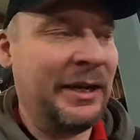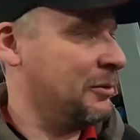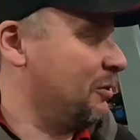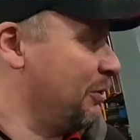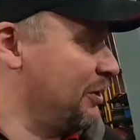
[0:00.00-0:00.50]
It was
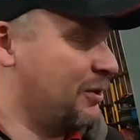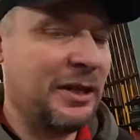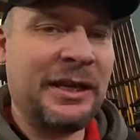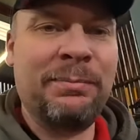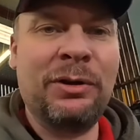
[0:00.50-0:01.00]

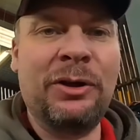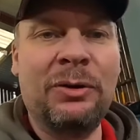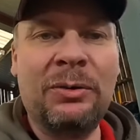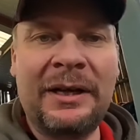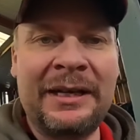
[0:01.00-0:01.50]
originally
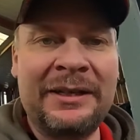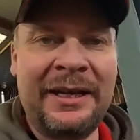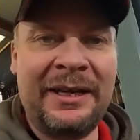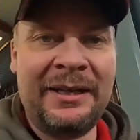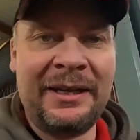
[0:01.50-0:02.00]
blue, and
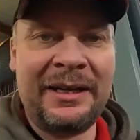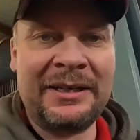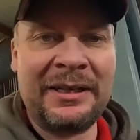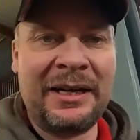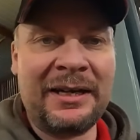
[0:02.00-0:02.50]
they had
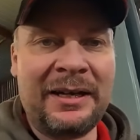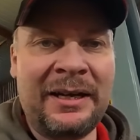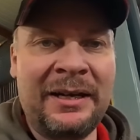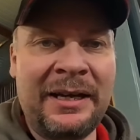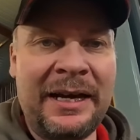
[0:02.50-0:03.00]
an
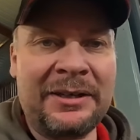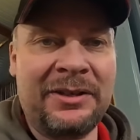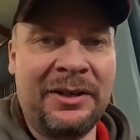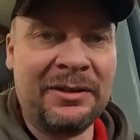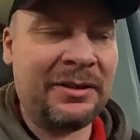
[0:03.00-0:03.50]

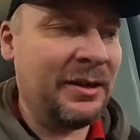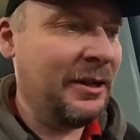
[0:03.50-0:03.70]
accident,